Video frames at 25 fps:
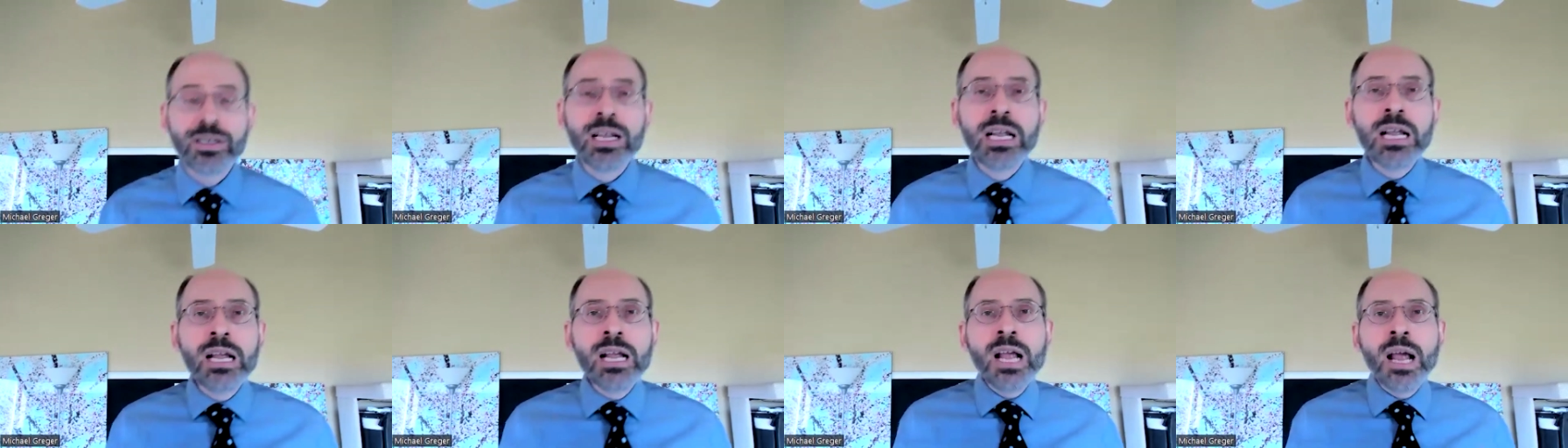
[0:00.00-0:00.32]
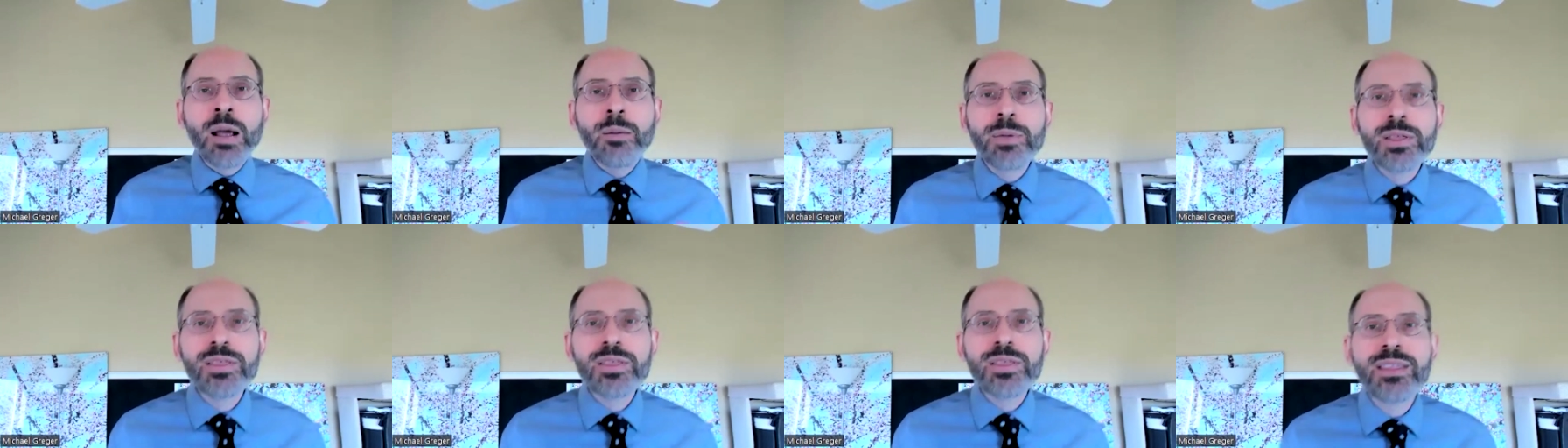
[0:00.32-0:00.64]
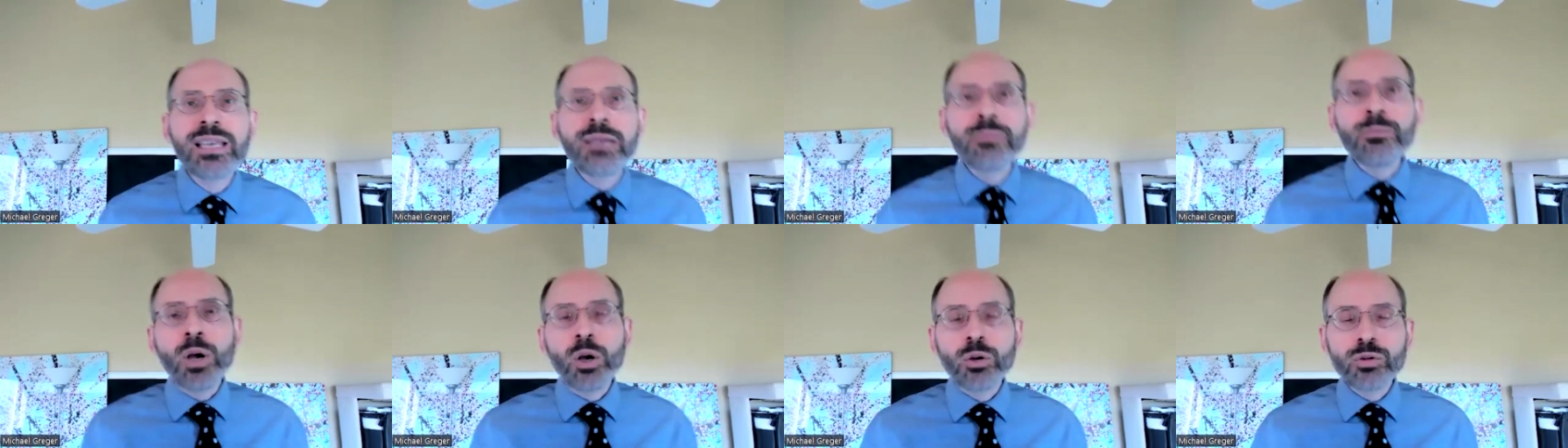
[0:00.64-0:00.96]
I mean, the
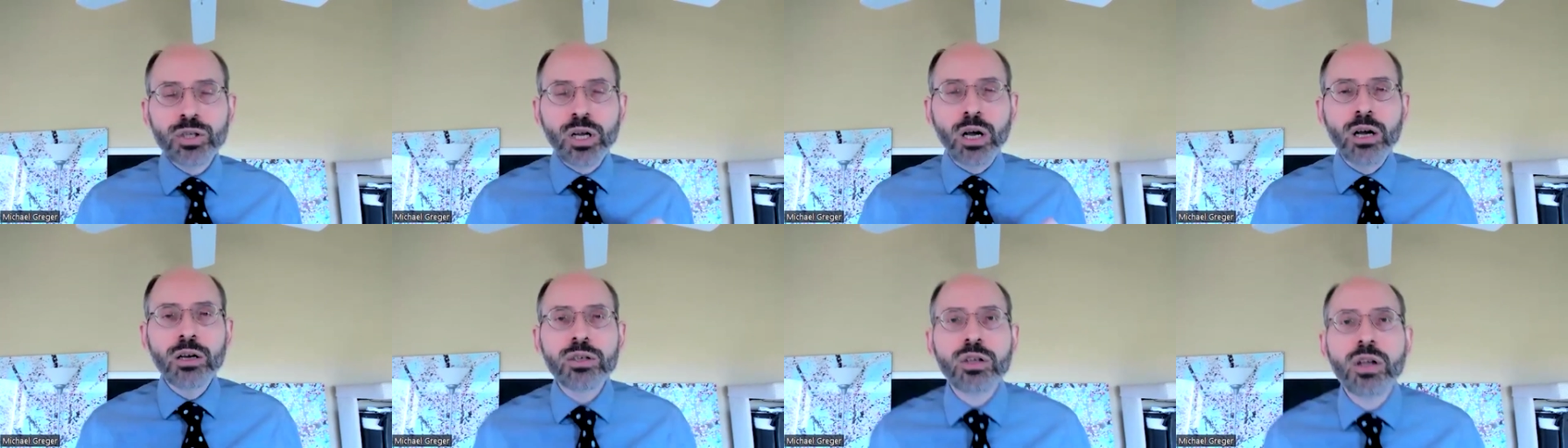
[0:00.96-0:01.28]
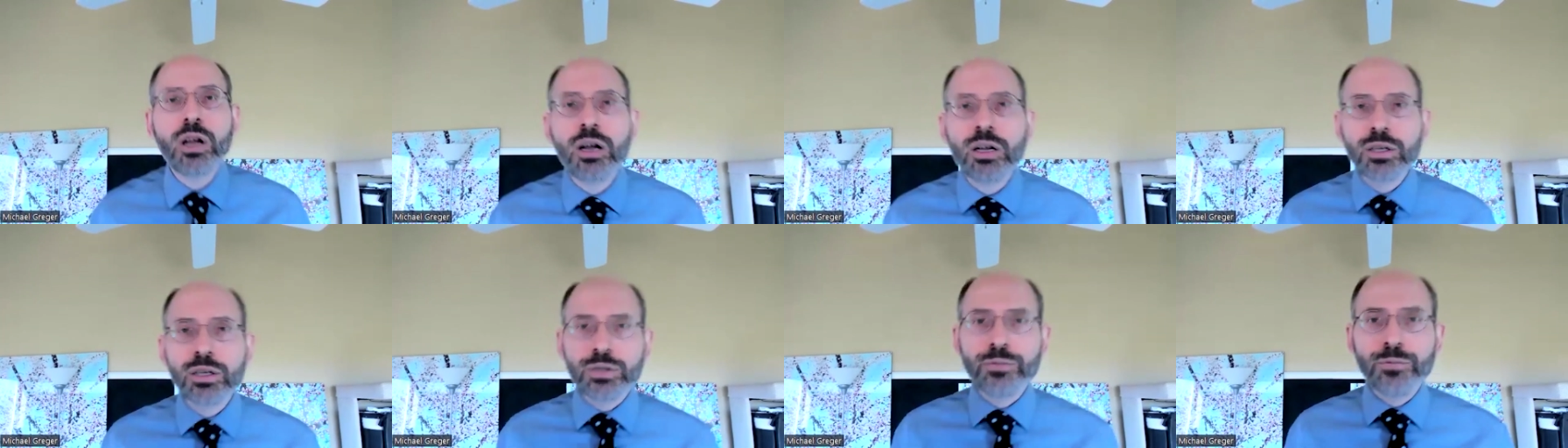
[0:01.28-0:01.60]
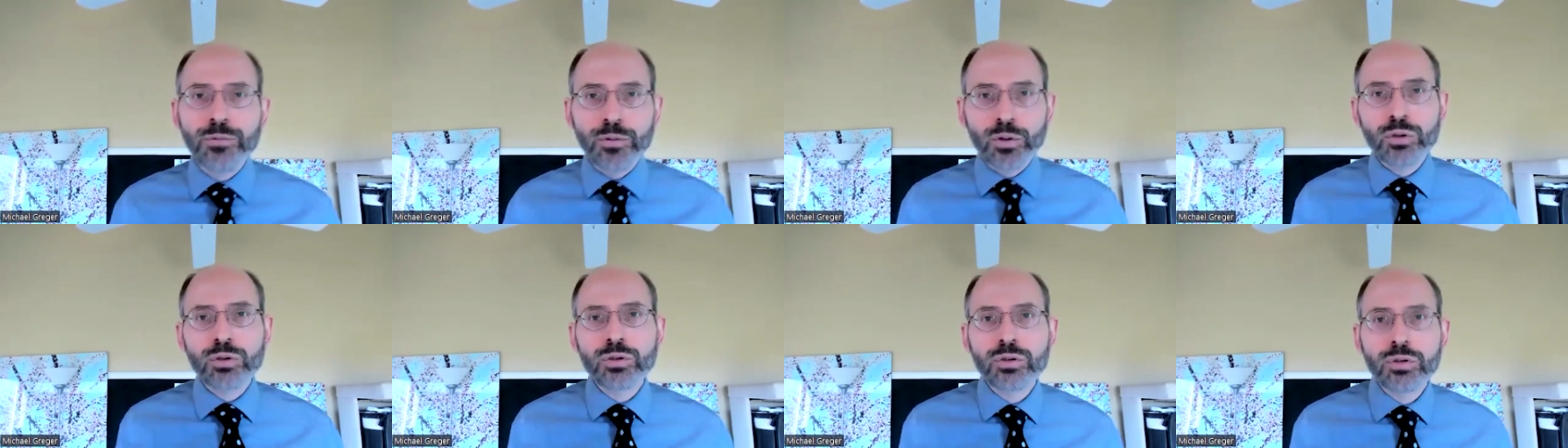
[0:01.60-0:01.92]
most
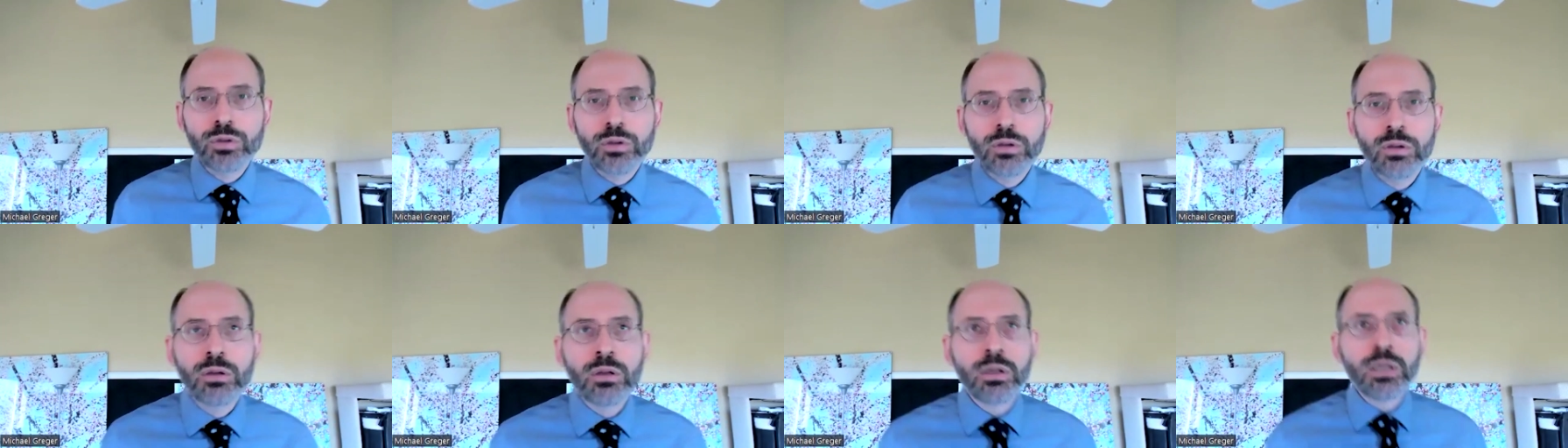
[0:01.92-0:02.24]
uncontroversial